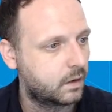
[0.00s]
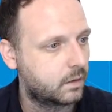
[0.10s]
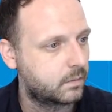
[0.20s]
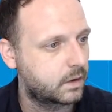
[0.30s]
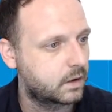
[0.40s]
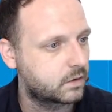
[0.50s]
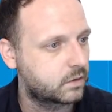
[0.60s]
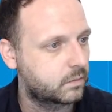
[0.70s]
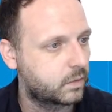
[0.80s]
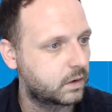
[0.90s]
We'll catch up
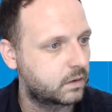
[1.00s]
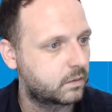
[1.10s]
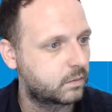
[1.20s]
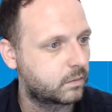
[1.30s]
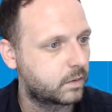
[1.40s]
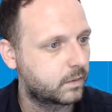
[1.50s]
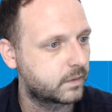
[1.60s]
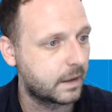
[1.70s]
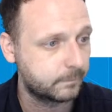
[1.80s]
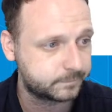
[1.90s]
with people
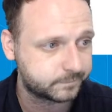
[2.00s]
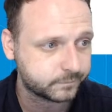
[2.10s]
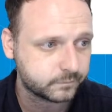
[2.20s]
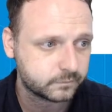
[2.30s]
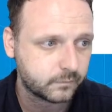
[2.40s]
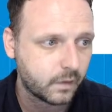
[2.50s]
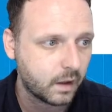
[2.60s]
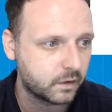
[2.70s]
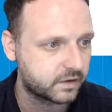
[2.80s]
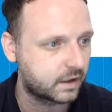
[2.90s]
saying.
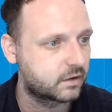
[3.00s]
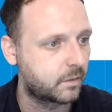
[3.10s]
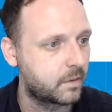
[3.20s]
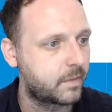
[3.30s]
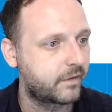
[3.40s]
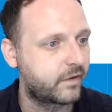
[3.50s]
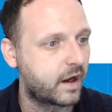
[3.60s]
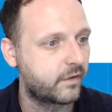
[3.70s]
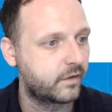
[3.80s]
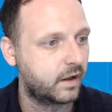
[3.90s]
Looks like a dominant back
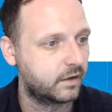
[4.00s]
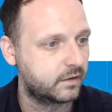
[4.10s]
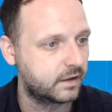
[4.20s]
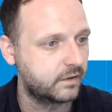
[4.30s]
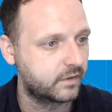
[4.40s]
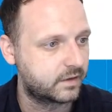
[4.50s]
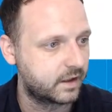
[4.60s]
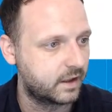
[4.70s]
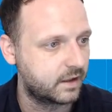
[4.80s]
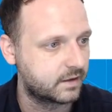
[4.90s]
5, and even
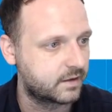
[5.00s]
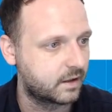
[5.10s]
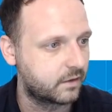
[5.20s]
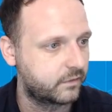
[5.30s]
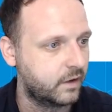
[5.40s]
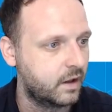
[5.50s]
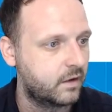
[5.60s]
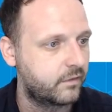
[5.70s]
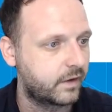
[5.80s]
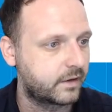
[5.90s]
Tierney instead of
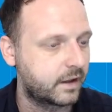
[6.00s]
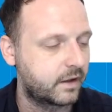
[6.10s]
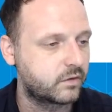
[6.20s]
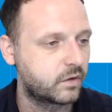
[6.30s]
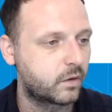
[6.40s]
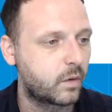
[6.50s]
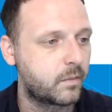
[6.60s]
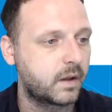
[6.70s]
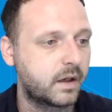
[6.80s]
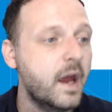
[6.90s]
Van Dijk gives you another 1
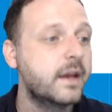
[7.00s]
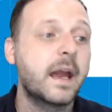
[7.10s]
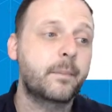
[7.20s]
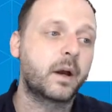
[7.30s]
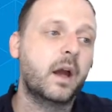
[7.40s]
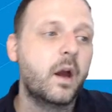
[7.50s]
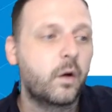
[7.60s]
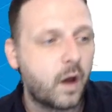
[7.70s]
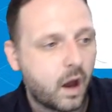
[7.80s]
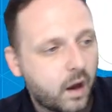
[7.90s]
million. Yeah, but
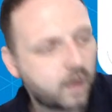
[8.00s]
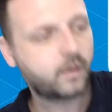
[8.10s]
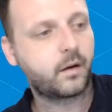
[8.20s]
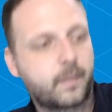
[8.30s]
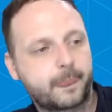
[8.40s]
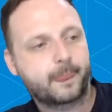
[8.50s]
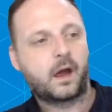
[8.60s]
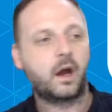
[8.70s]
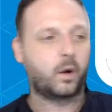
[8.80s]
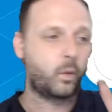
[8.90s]

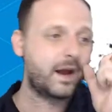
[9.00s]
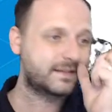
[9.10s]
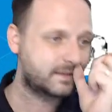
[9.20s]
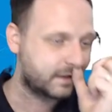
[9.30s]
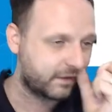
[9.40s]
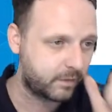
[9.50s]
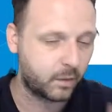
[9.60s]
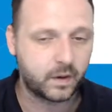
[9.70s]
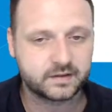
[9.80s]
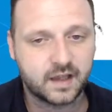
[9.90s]
West, FPL
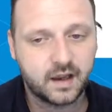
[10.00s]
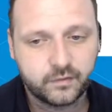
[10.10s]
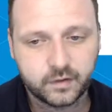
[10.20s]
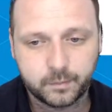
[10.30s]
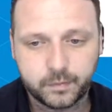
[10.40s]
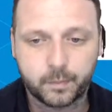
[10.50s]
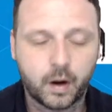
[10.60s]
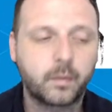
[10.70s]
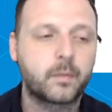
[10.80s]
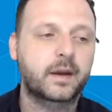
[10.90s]
West Live. The
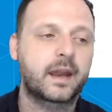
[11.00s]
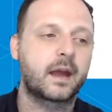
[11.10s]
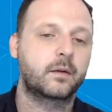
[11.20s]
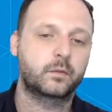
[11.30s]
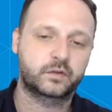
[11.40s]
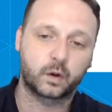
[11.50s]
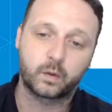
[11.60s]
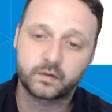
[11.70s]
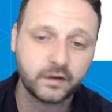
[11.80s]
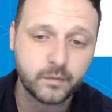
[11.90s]
problem again, so
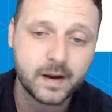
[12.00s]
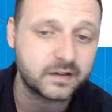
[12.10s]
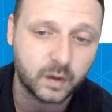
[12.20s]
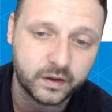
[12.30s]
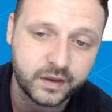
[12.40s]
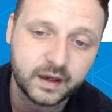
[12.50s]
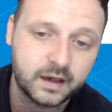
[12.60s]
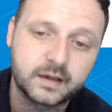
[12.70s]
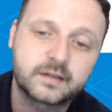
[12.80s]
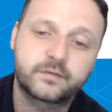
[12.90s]
Livramento I think
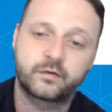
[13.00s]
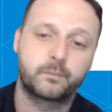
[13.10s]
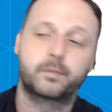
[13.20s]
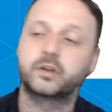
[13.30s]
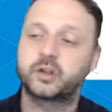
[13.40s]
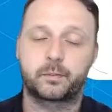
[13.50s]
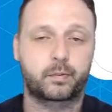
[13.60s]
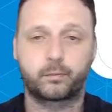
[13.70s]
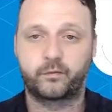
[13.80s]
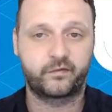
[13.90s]
is for budget,
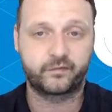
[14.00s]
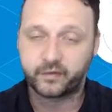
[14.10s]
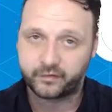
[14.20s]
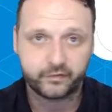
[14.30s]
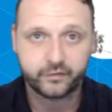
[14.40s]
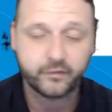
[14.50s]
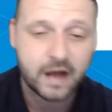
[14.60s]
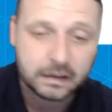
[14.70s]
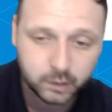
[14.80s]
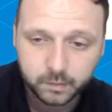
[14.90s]
for
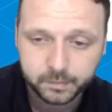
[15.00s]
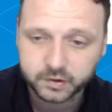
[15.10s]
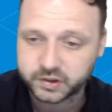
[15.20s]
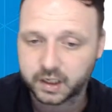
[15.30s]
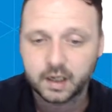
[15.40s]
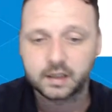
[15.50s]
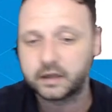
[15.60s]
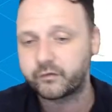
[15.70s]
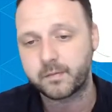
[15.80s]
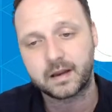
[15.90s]
value and budget,
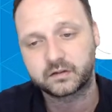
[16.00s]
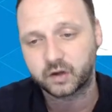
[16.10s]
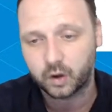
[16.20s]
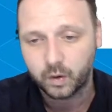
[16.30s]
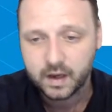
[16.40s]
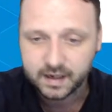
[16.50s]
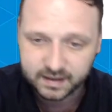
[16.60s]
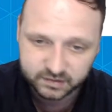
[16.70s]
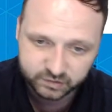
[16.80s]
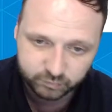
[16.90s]
Livramento
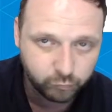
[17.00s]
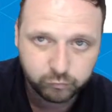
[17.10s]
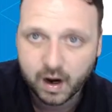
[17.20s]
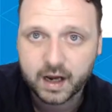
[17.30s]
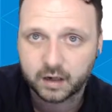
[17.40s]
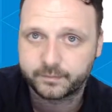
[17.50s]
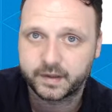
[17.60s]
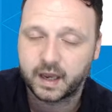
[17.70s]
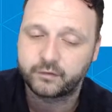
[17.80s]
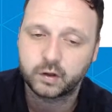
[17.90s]
is right up
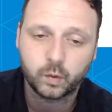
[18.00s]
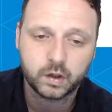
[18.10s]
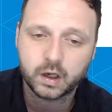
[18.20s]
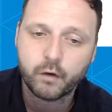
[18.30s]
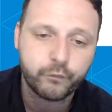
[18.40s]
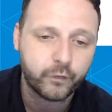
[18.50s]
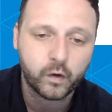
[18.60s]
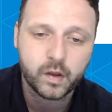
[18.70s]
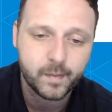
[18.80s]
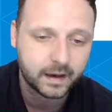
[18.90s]
there. If you want to go 4 at
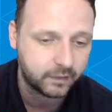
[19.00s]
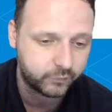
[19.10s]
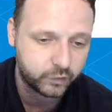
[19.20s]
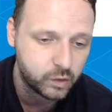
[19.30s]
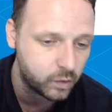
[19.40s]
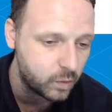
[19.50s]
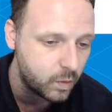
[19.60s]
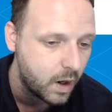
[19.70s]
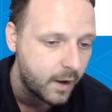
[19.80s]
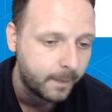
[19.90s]
the back, if you
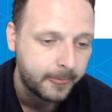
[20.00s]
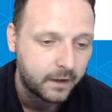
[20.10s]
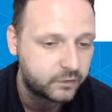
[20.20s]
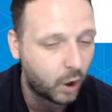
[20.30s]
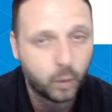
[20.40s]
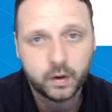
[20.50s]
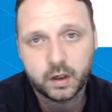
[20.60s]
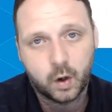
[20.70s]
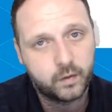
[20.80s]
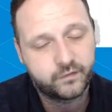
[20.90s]
don't want to
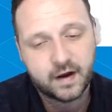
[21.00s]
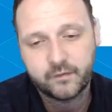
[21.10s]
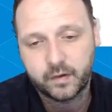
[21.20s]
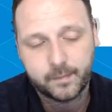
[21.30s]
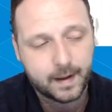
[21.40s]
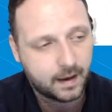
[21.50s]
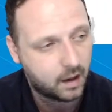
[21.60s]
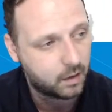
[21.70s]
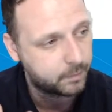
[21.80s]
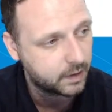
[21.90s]
go with 5 at the back, I
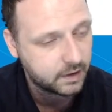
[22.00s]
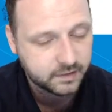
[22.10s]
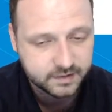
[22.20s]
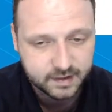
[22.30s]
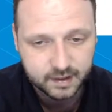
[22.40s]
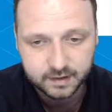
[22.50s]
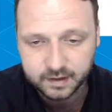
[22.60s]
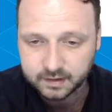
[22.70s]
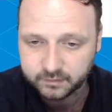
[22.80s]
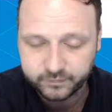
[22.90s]
completely understand.
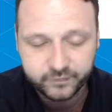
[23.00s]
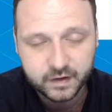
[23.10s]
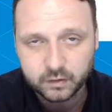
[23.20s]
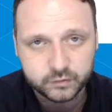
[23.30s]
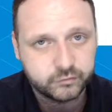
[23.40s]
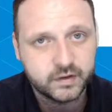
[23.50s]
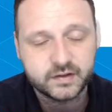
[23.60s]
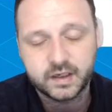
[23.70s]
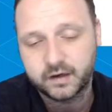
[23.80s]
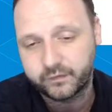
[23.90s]
It feels
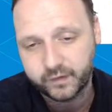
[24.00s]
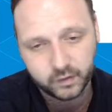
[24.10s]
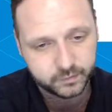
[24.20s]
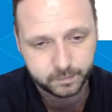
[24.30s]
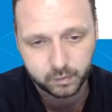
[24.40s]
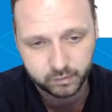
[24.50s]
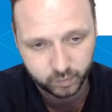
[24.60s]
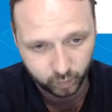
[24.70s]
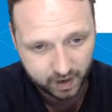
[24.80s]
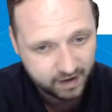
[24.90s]
risky, it feels boring,
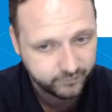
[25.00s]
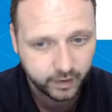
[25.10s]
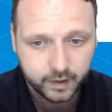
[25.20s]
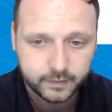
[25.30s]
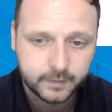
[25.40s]
whatever.